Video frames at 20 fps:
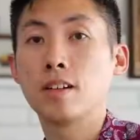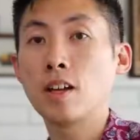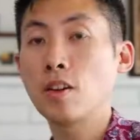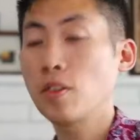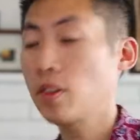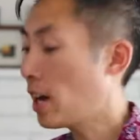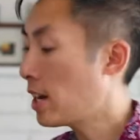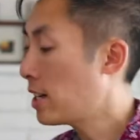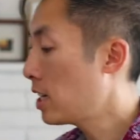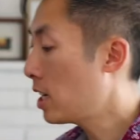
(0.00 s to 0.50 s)

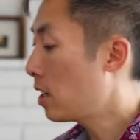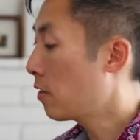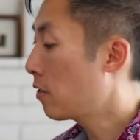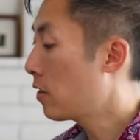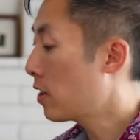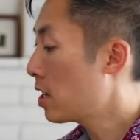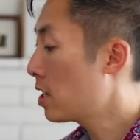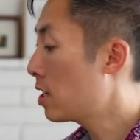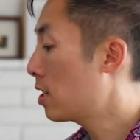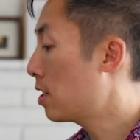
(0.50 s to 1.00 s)
Now the idea of
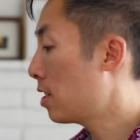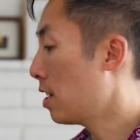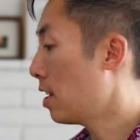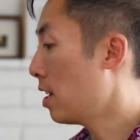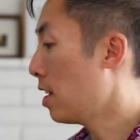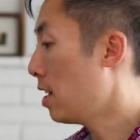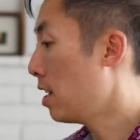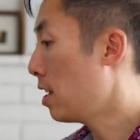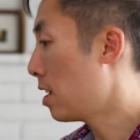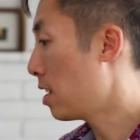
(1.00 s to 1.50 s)
this
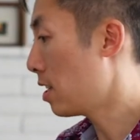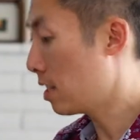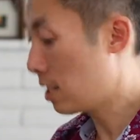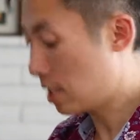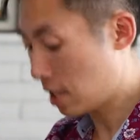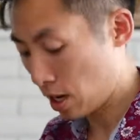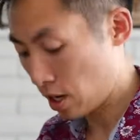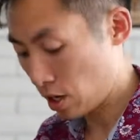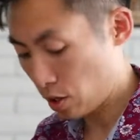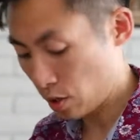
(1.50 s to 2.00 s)

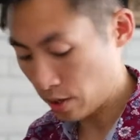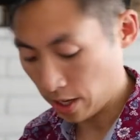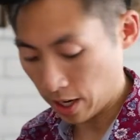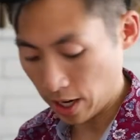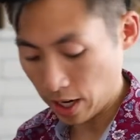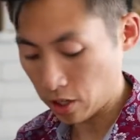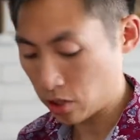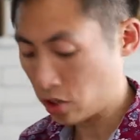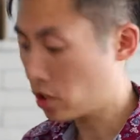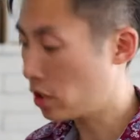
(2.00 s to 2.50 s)
is you can
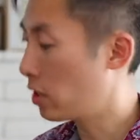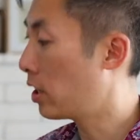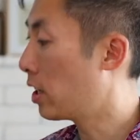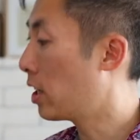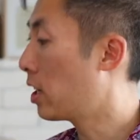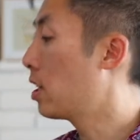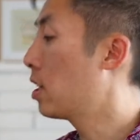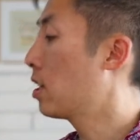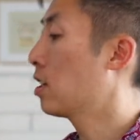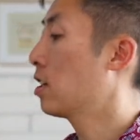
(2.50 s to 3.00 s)

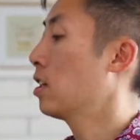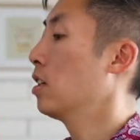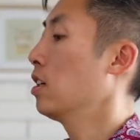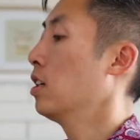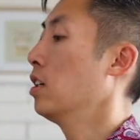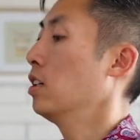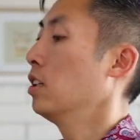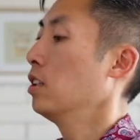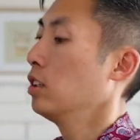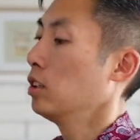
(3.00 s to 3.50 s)
actually
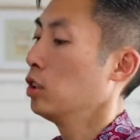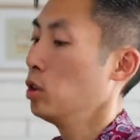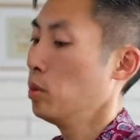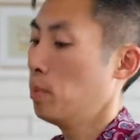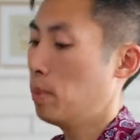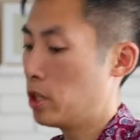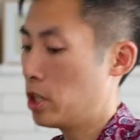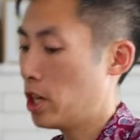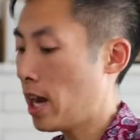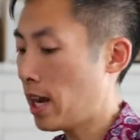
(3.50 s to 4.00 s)

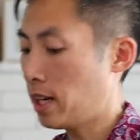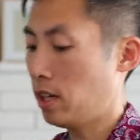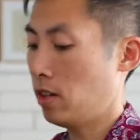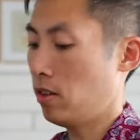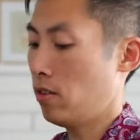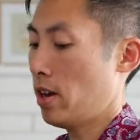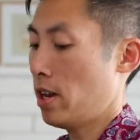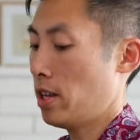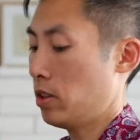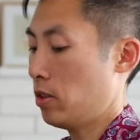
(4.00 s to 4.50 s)
loop a
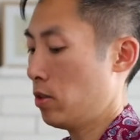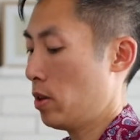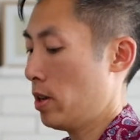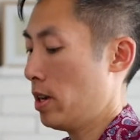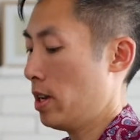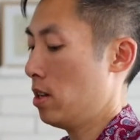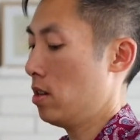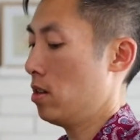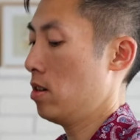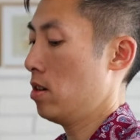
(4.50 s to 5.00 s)
jacket right through
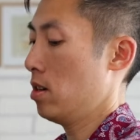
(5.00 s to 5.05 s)
it